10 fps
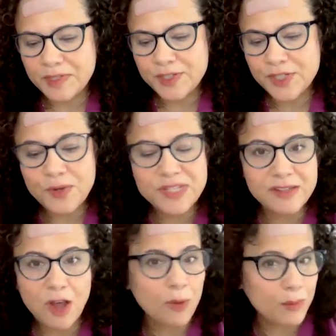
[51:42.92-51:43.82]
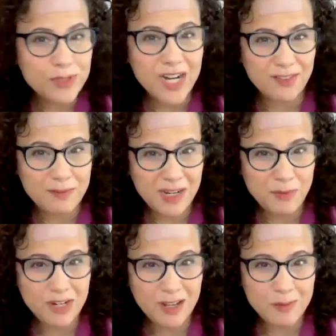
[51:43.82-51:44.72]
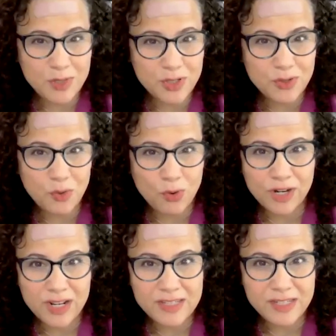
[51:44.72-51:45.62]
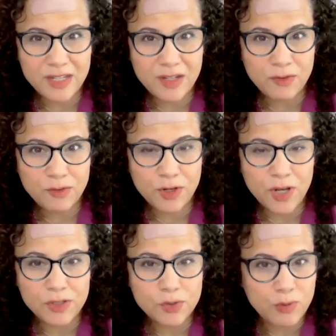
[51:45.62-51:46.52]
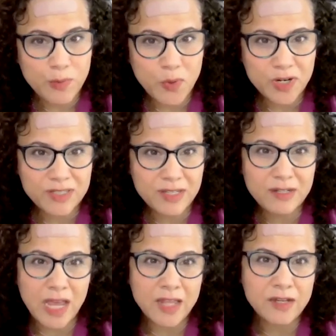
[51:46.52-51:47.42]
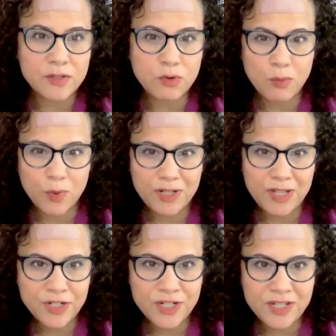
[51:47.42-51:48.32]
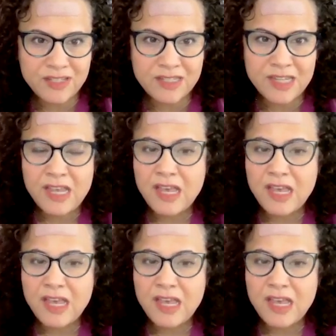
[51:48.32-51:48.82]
so is almost everybody when it comes to organizing school boards and school board elections.